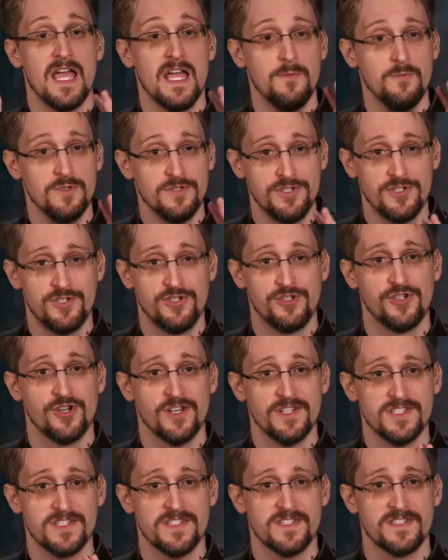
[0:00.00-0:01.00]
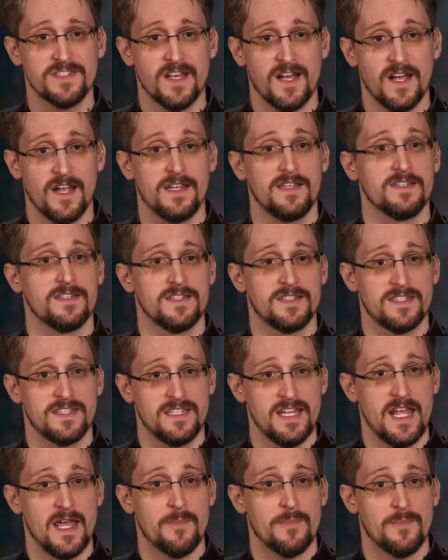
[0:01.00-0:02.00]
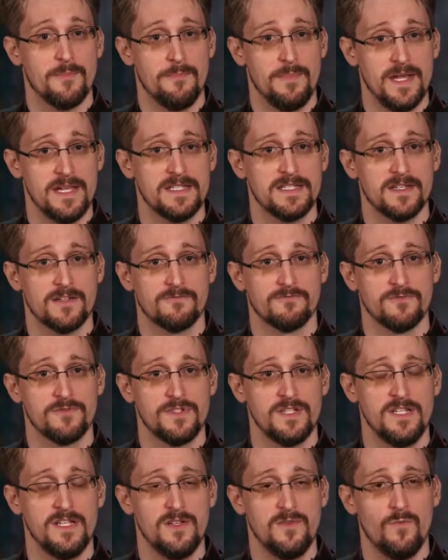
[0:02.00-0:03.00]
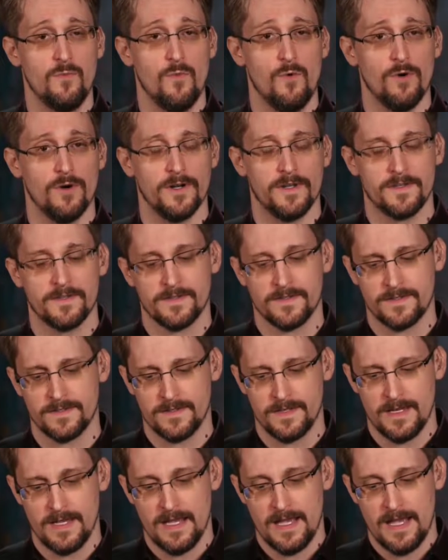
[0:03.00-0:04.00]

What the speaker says: It was just designed to stamp basic routine warrants.